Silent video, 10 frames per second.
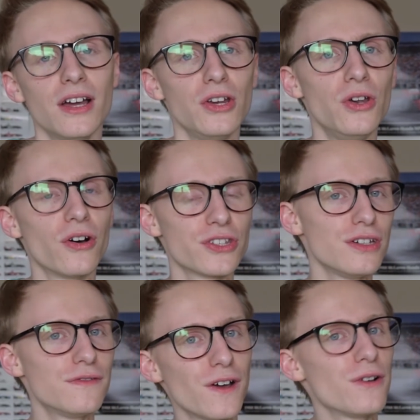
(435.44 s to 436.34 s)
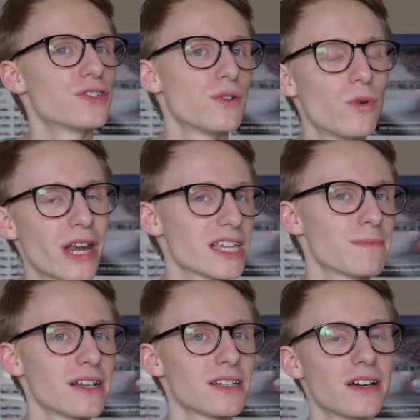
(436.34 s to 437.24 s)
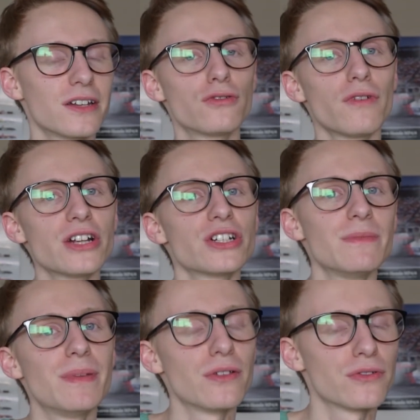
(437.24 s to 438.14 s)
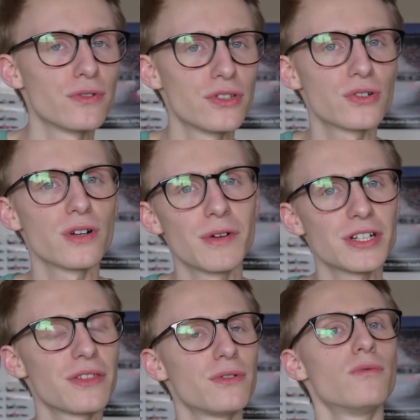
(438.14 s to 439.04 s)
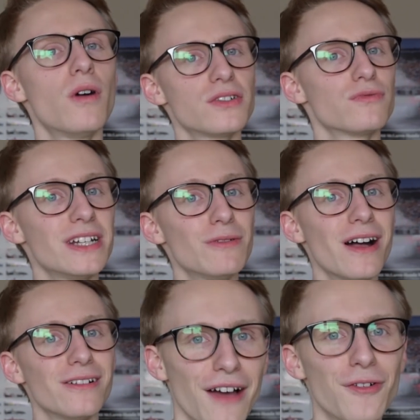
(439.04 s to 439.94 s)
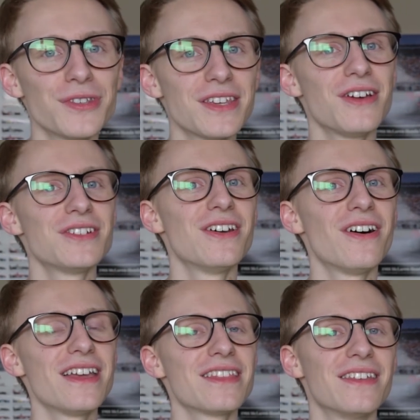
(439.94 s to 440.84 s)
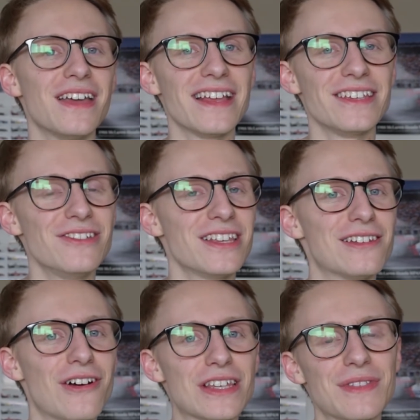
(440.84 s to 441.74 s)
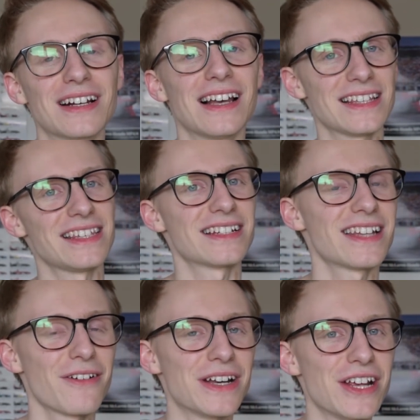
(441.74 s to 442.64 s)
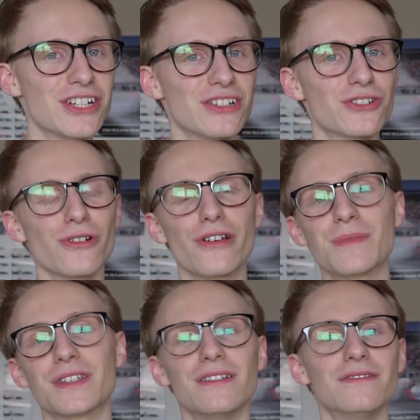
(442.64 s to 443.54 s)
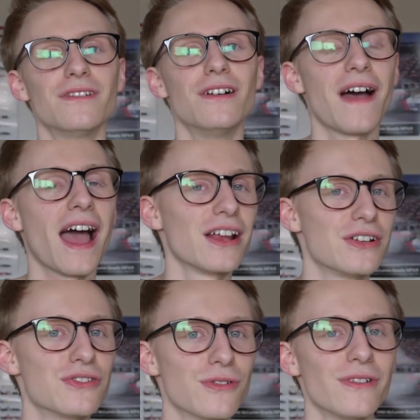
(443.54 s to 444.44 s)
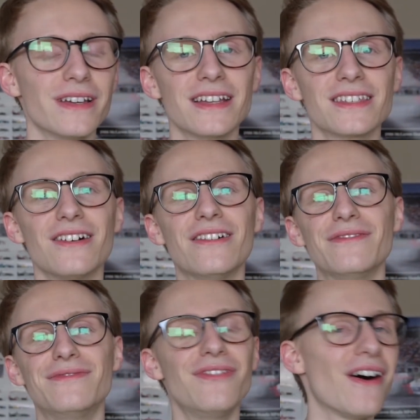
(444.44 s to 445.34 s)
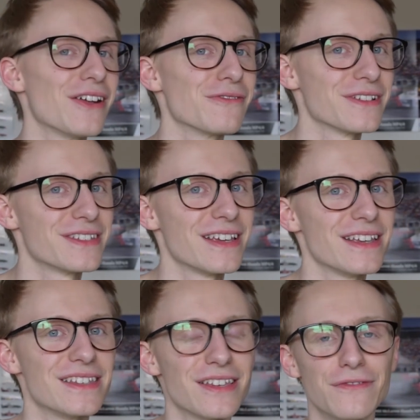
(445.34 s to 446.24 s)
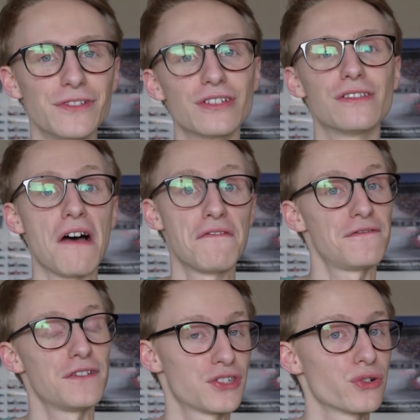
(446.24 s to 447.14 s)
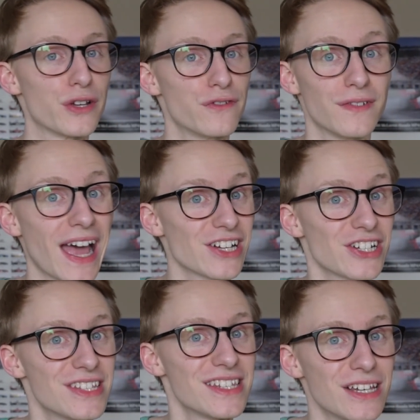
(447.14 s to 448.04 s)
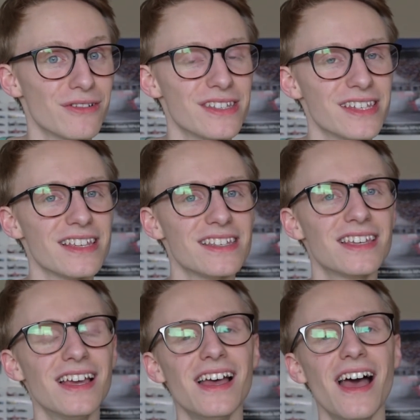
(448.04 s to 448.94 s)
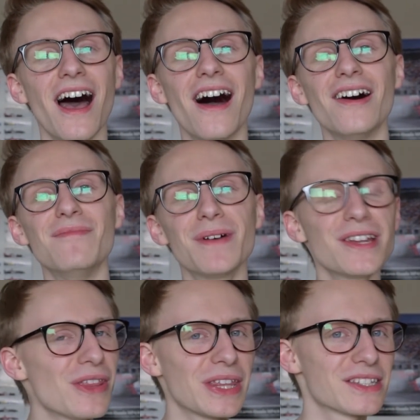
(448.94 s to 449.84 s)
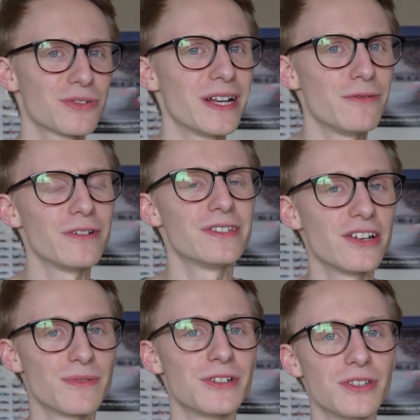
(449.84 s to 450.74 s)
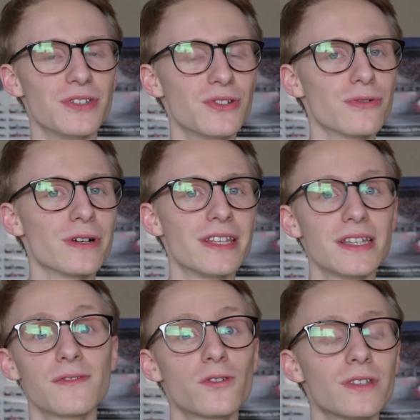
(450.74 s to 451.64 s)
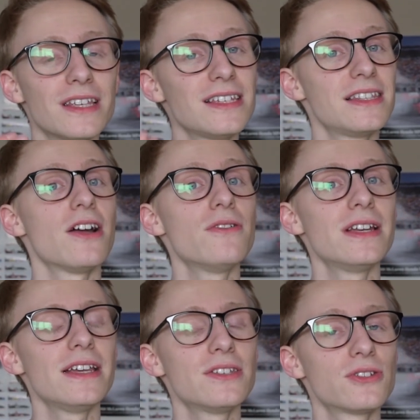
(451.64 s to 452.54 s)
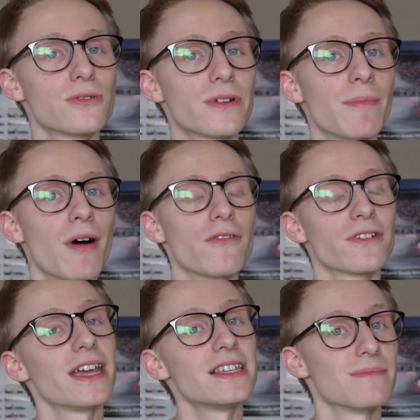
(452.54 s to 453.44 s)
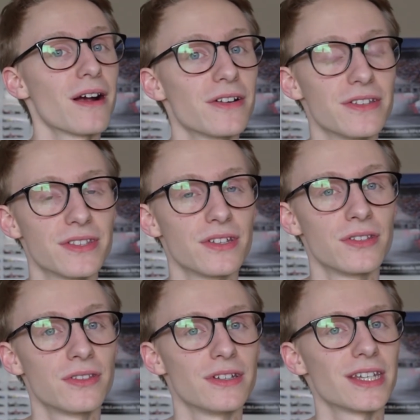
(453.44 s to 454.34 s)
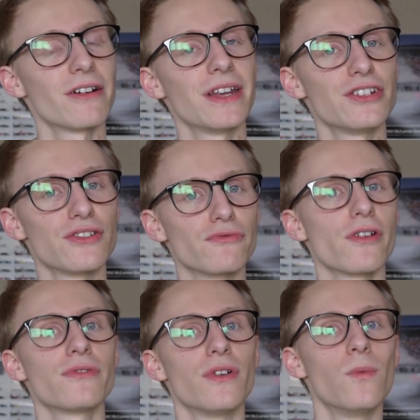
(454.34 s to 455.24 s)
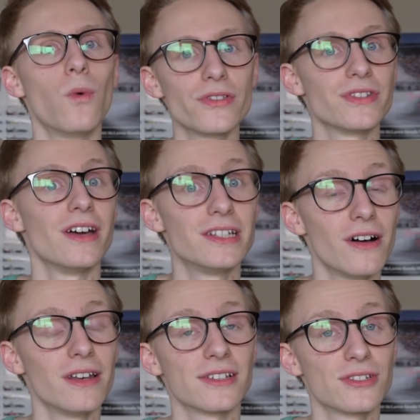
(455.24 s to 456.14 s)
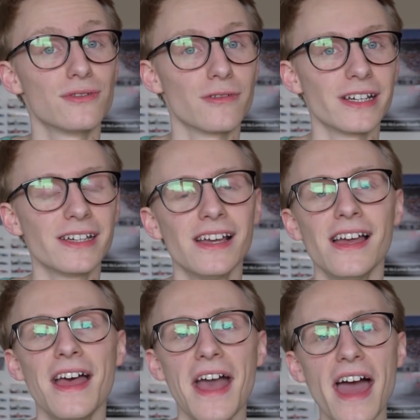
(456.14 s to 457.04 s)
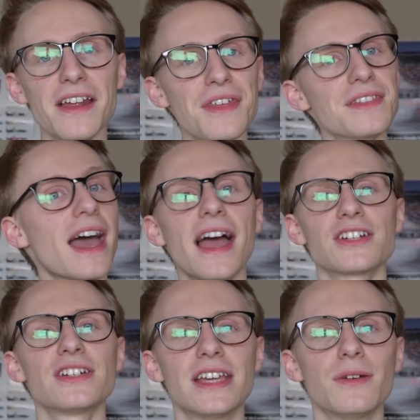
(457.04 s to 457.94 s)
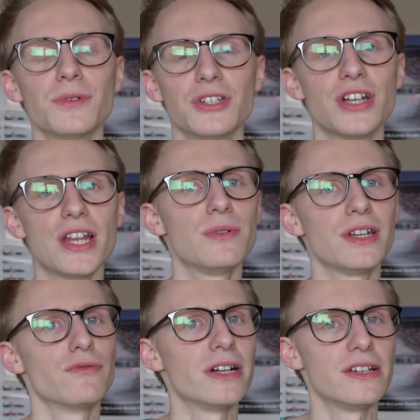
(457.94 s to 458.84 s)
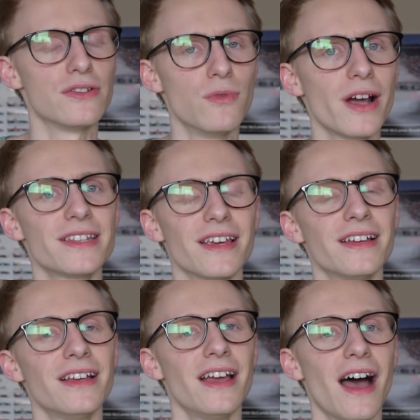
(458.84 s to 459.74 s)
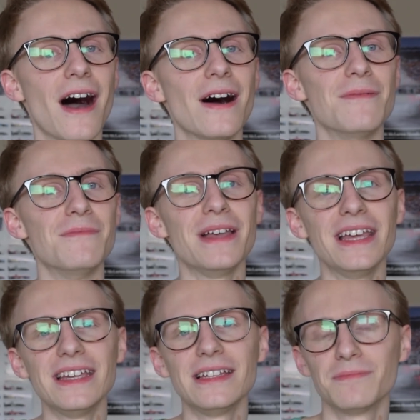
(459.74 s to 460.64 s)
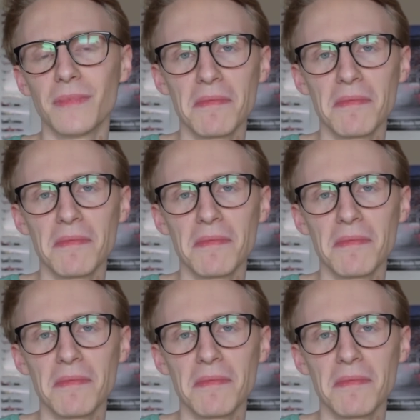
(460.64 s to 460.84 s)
not too focused on one aspect and kind of gradually built through the story, which I thought worked really well. Of course, there's no denying that it uses lots of the classic Terry Nation tropes of androids, of viruses, of just a story full of action sequences. But I don't think that's to any real detriment to the story. This is the only story apart from Keys and Marinus that Terry Nation wrote that wasn't a Dalek story. And I think that actually he was a genuinely really good writer. He's